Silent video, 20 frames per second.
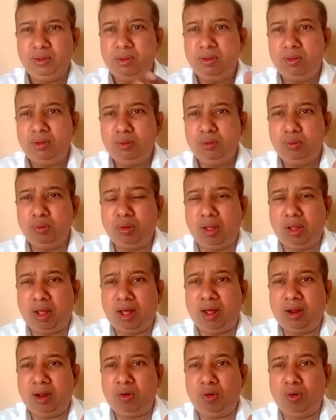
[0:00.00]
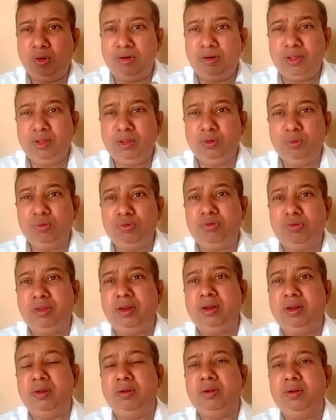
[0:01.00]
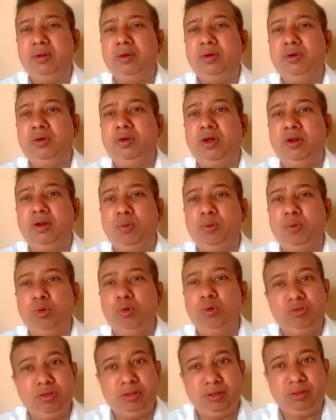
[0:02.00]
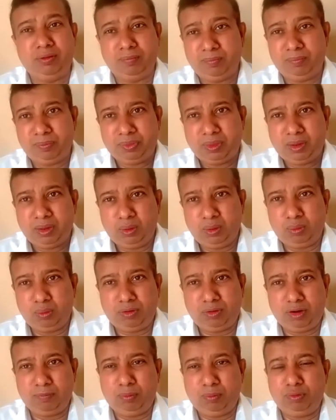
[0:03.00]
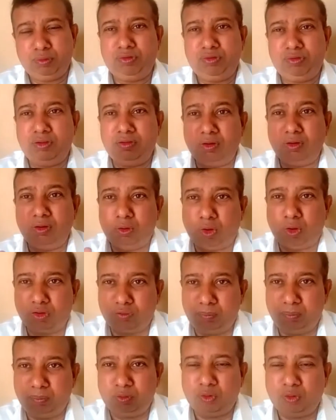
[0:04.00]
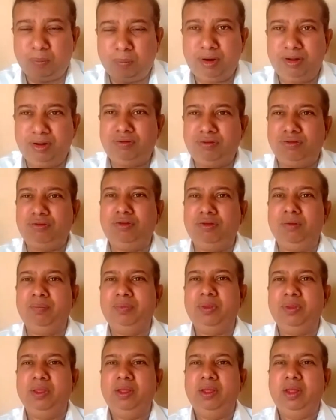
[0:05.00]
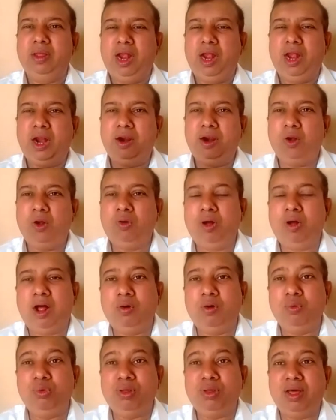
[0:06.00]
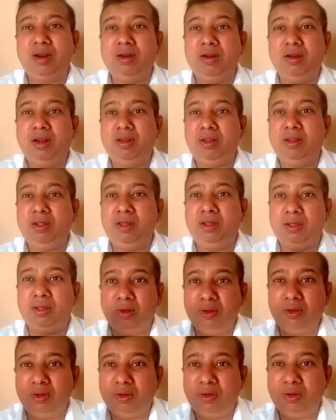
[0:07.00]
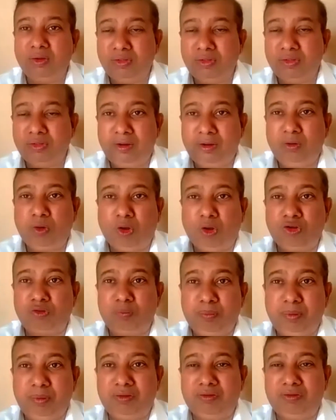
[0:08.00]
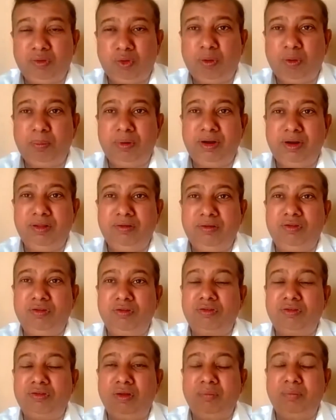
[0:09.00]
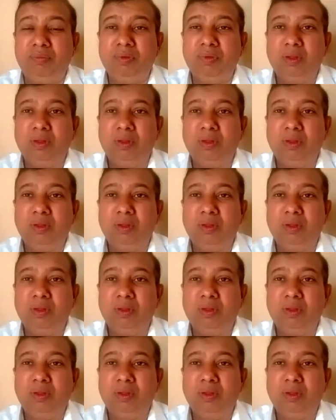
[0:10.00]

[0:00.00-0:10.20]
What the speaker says: You are already using Turbo C. Now, Turbo C is a DOS-based operating system, and now how we are running that DOS-based operating system